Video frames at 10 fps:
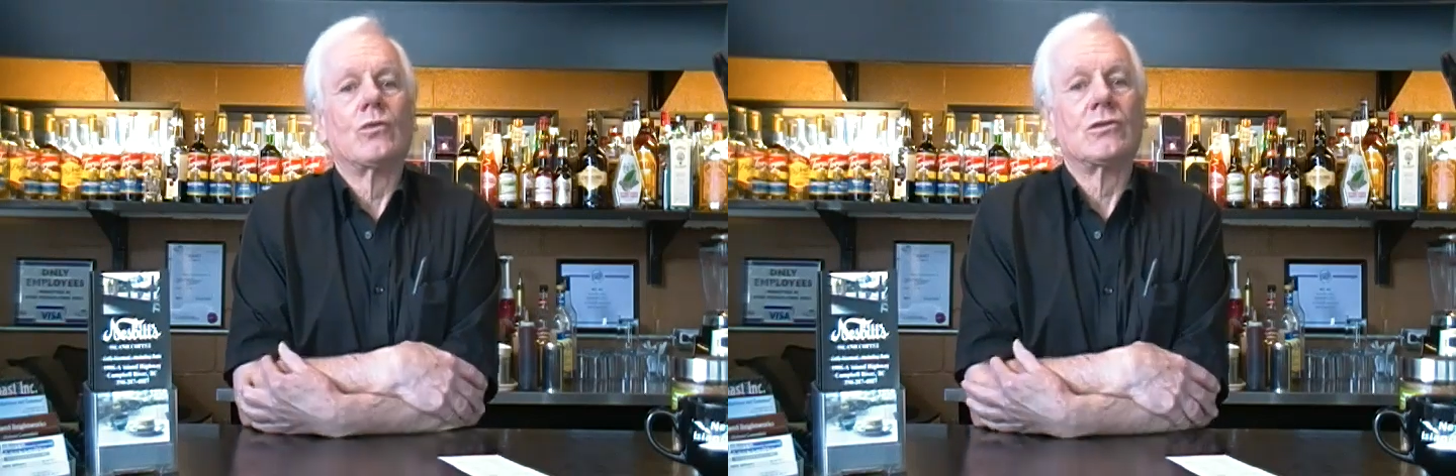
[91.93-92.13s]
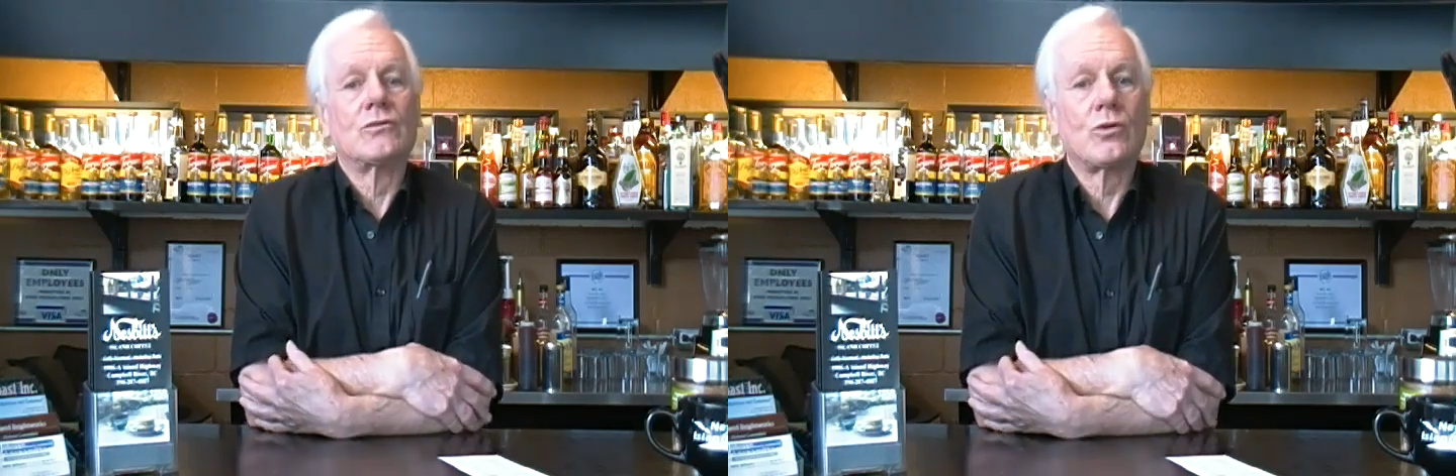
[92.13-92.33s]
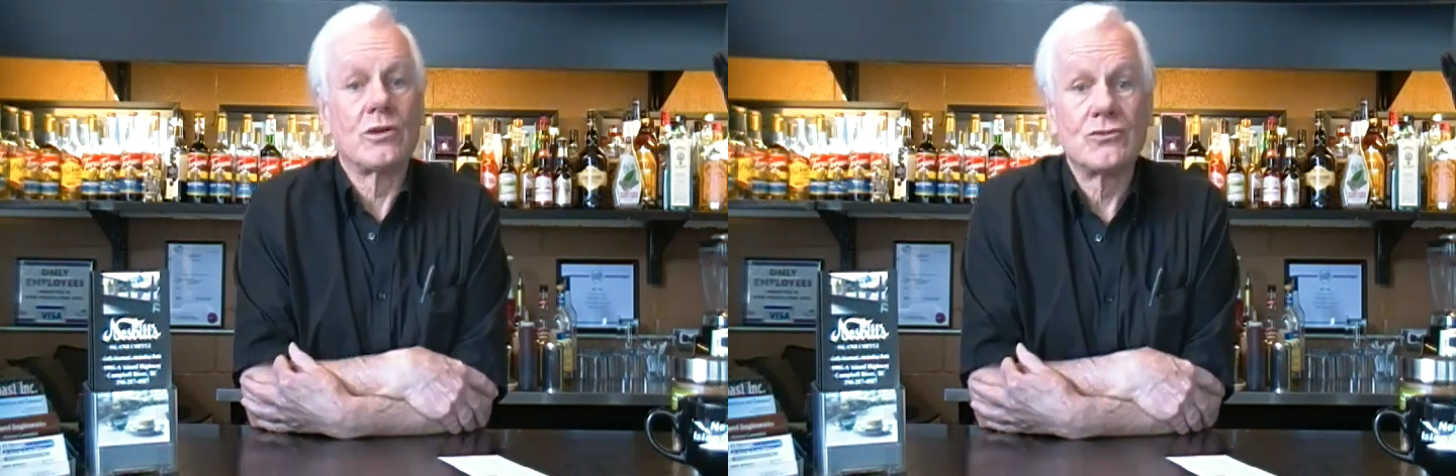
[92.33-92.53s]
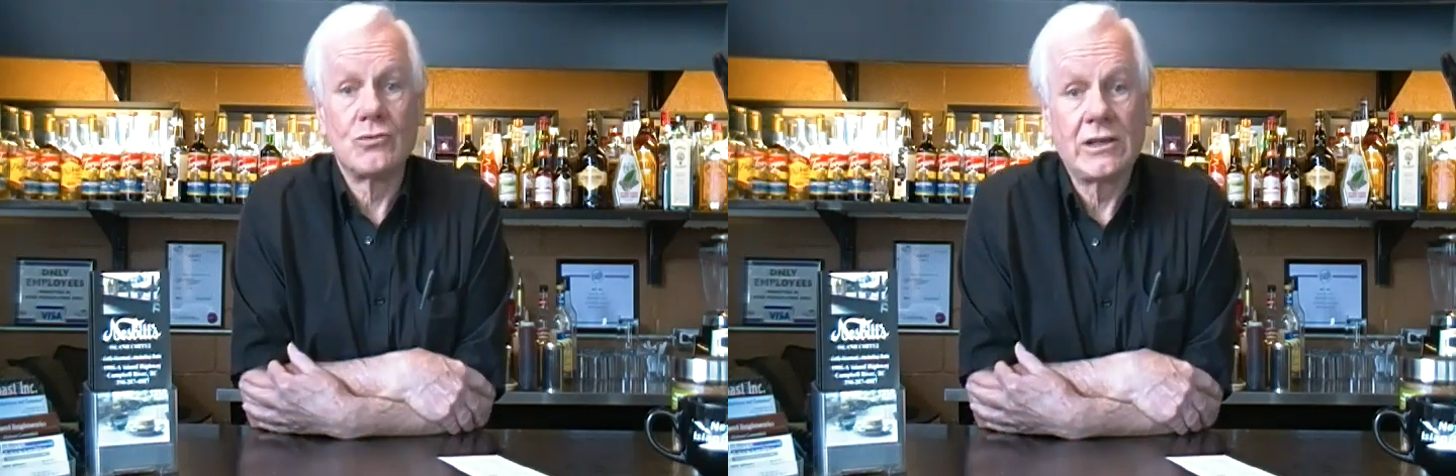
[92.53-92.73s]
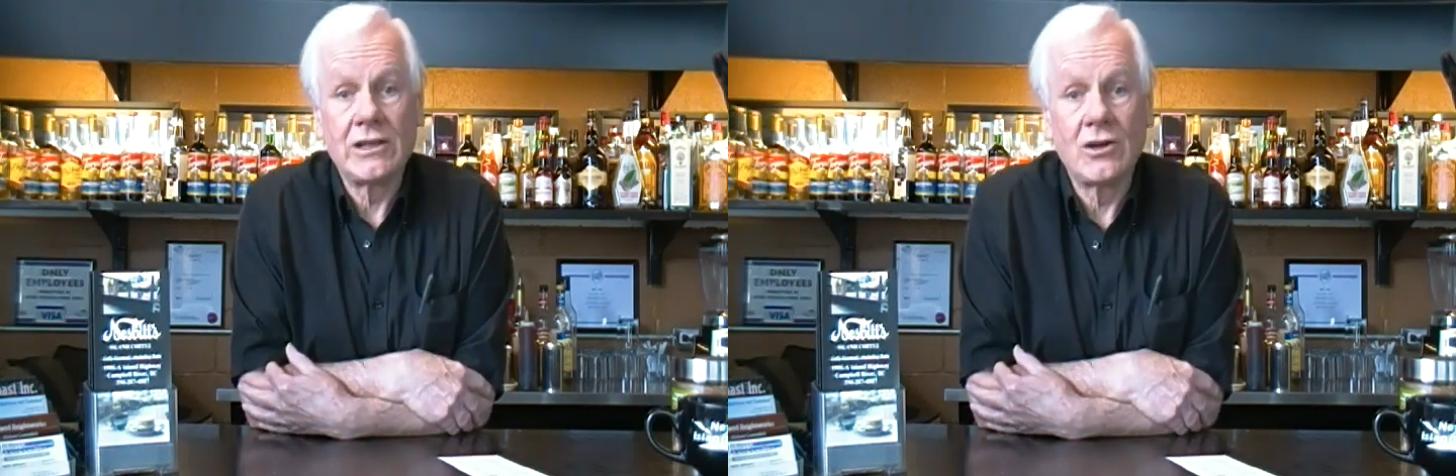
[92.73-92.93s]
world where
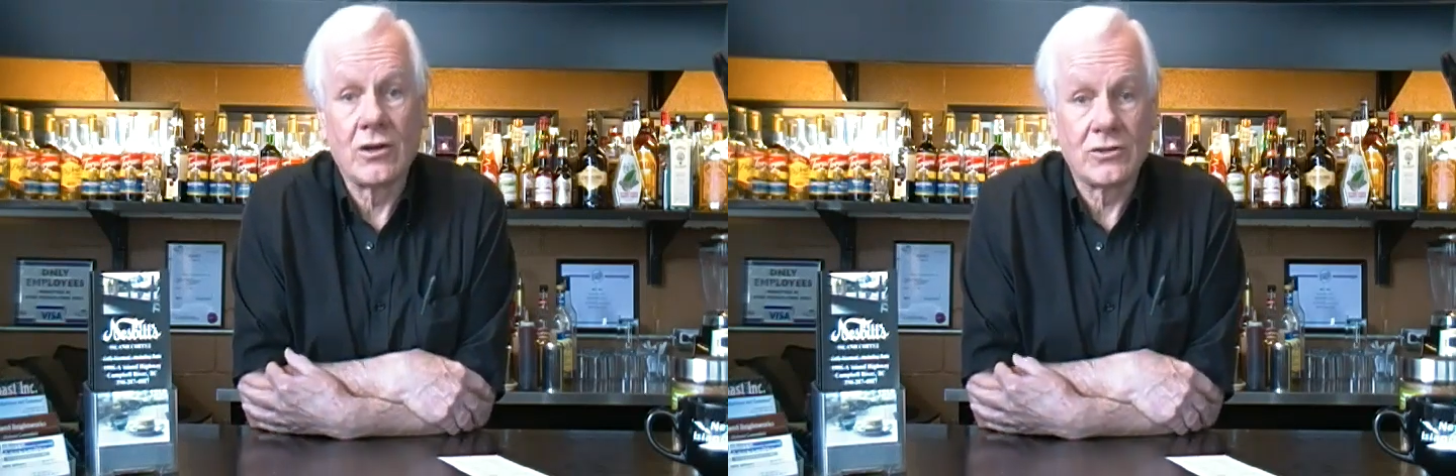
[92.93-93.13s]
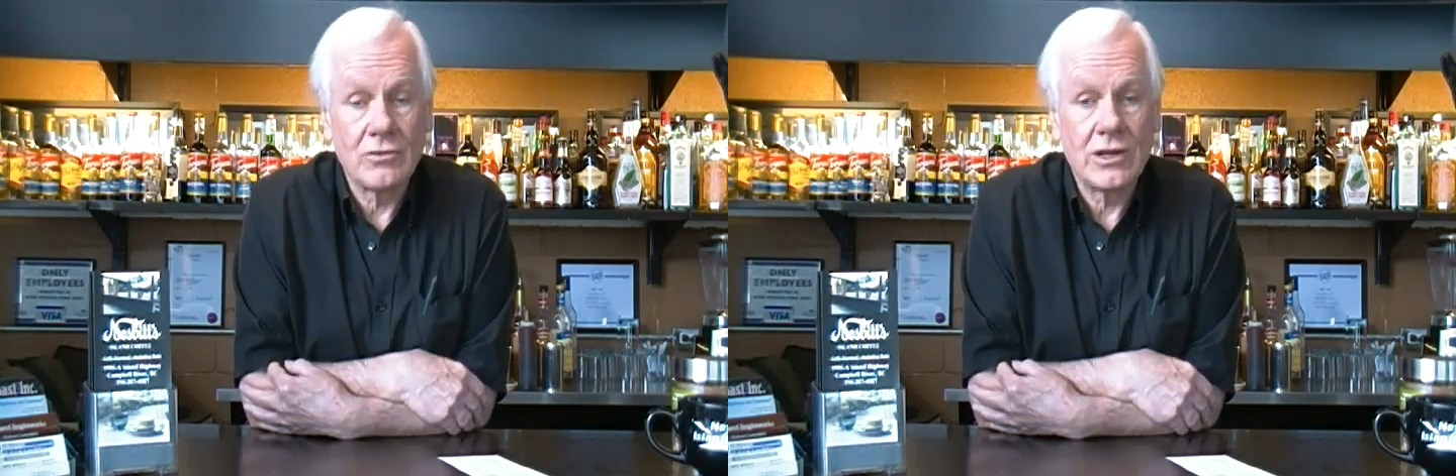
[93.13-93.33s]
it's really gone